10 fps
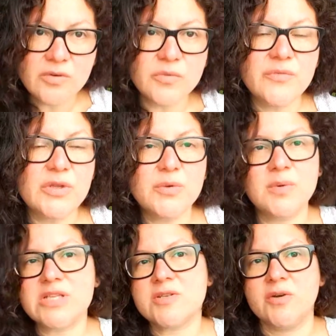review
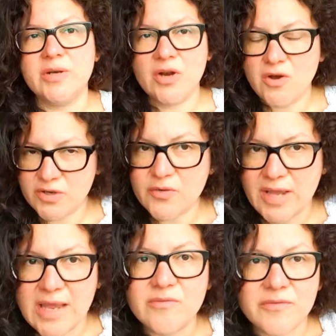what's going on, you
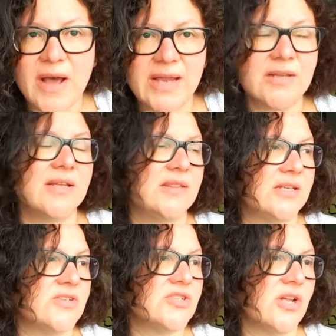can find that
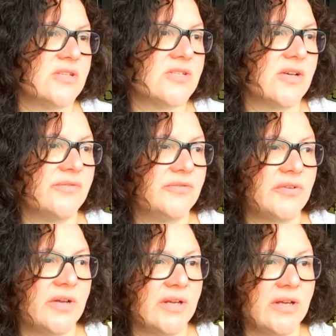there's lots of,
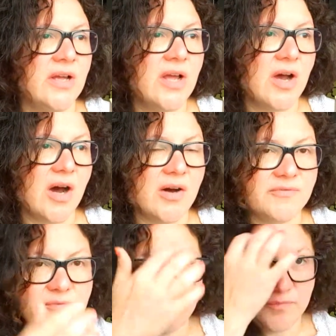uh,
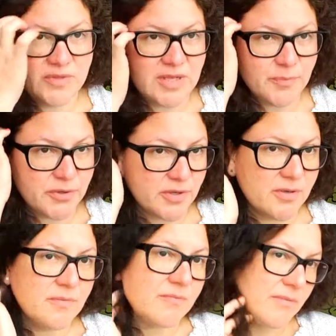of
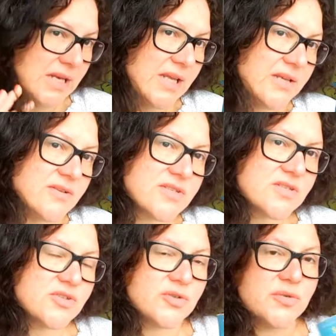deeper
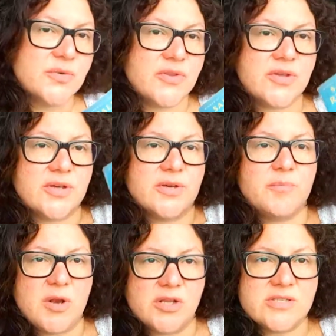meanings to the
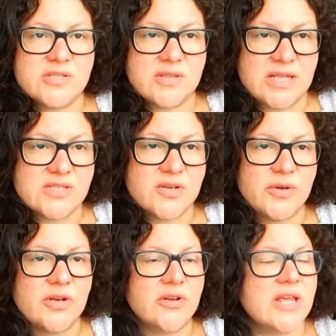plot that's
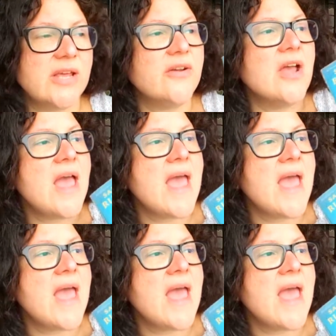going on here.